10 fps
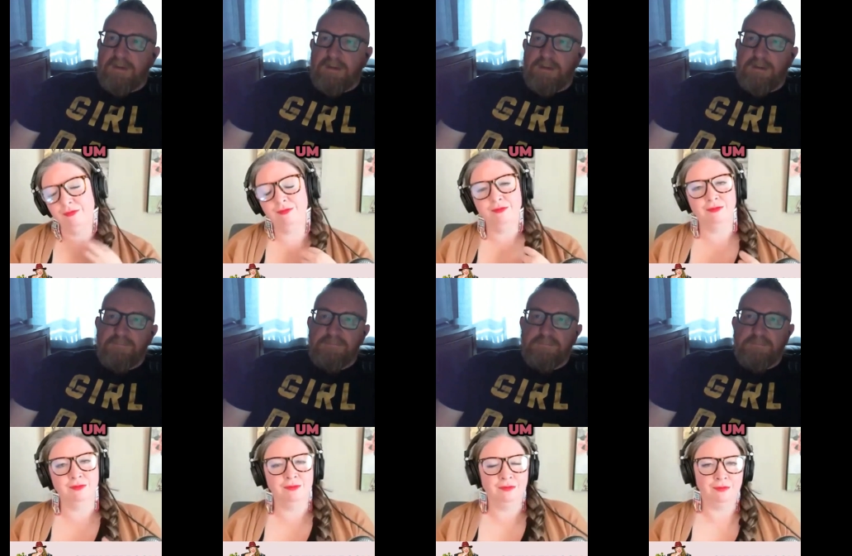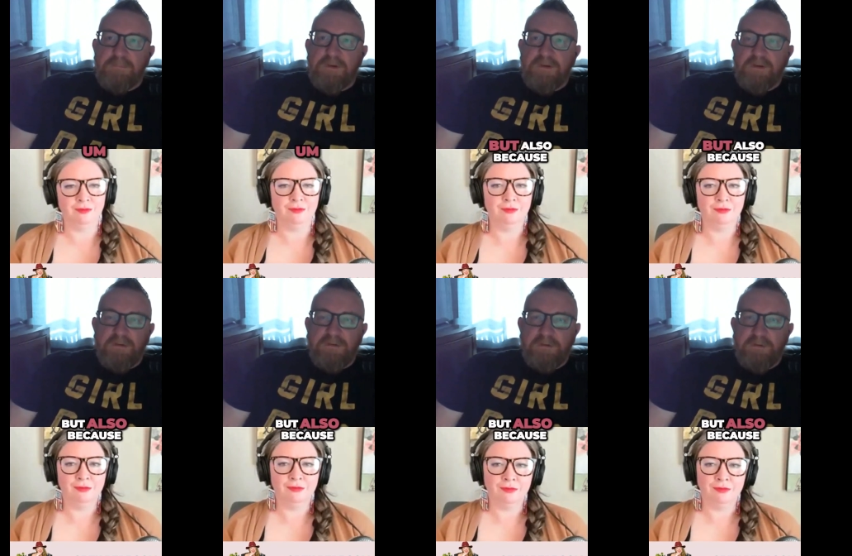Speaker 1: um, but
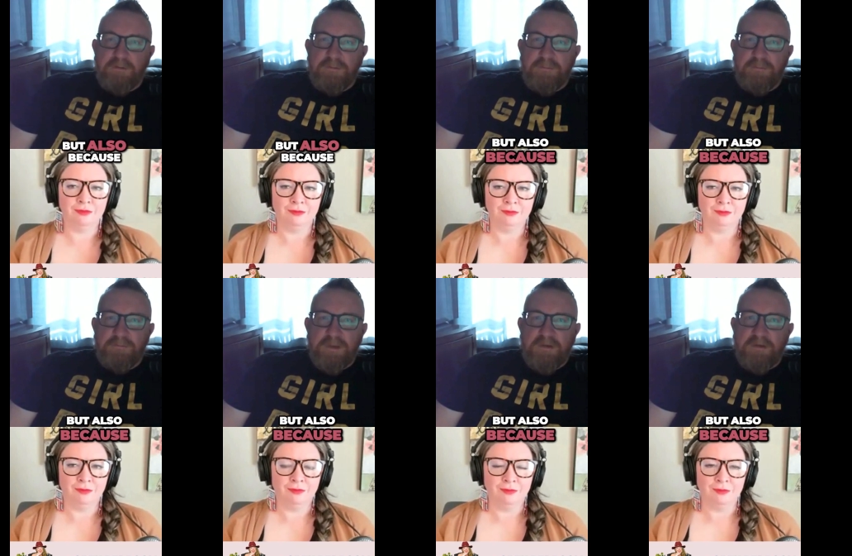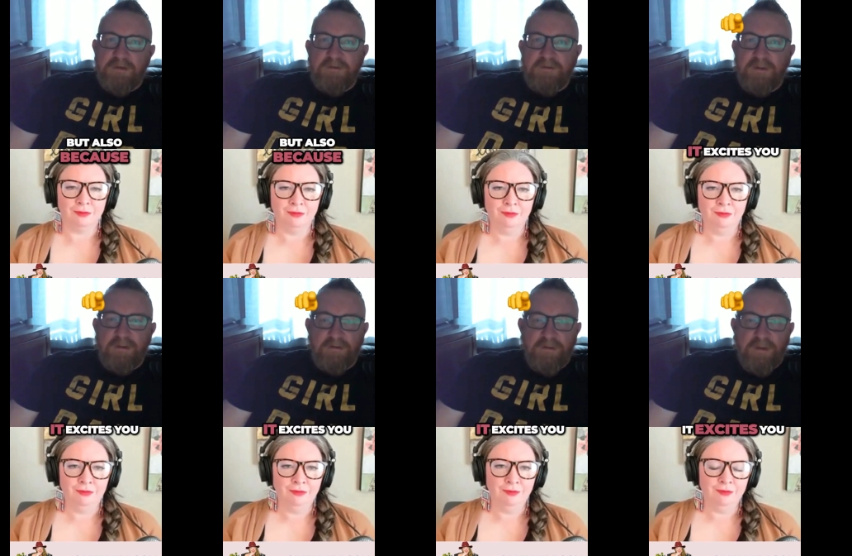also because
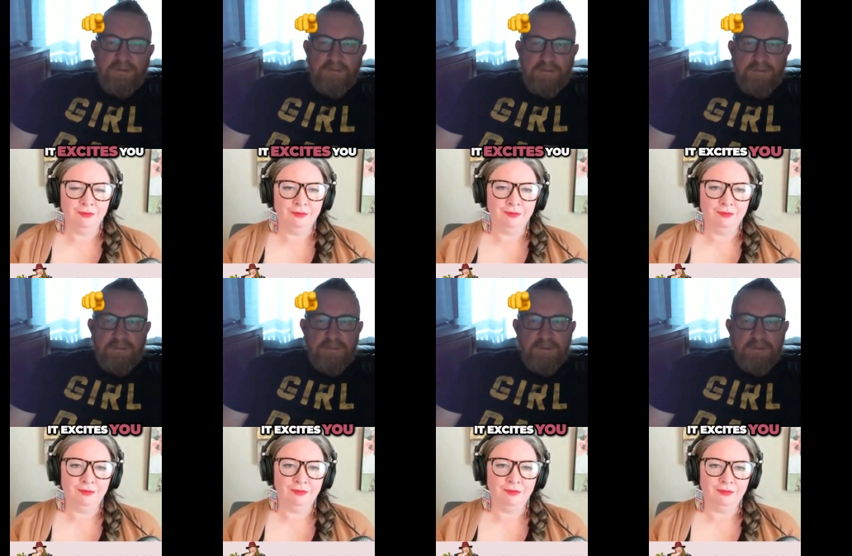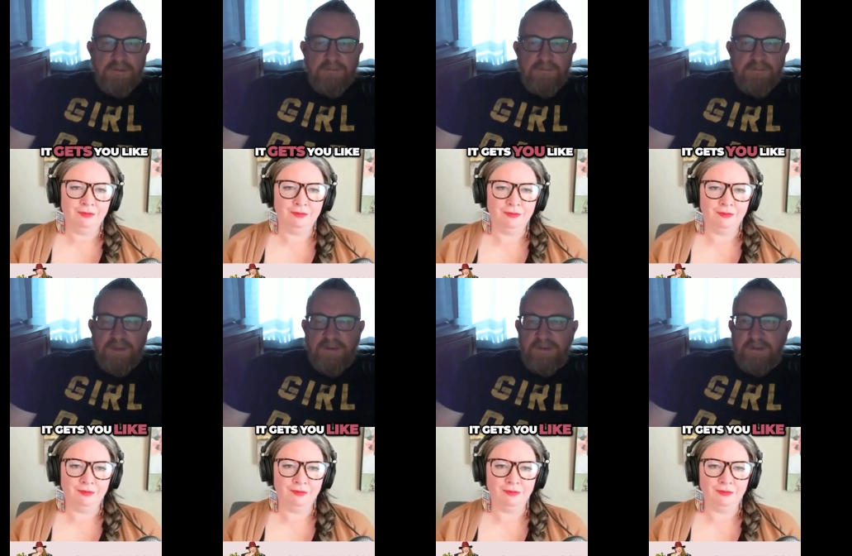it excites you it gets you
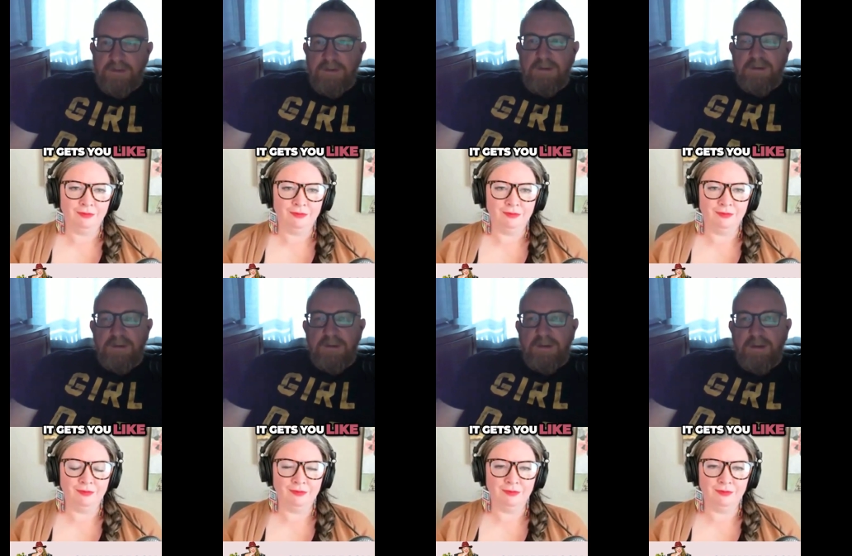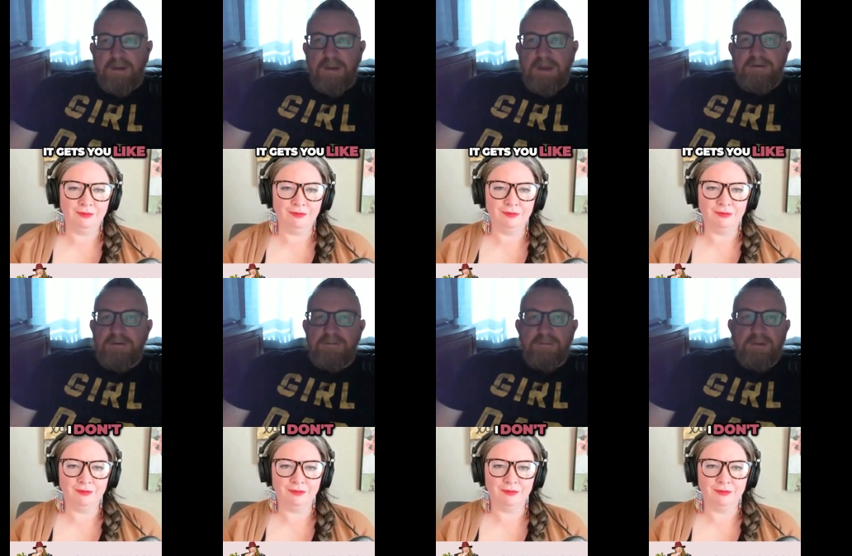like i
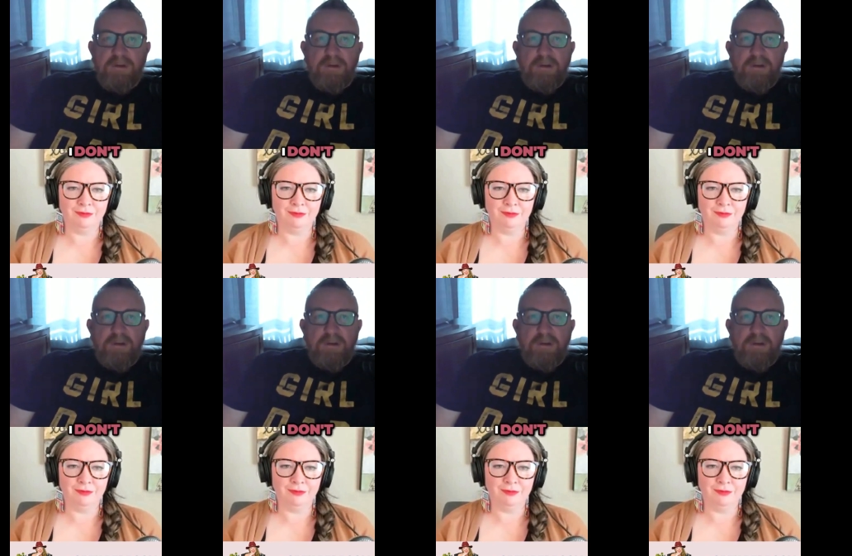don't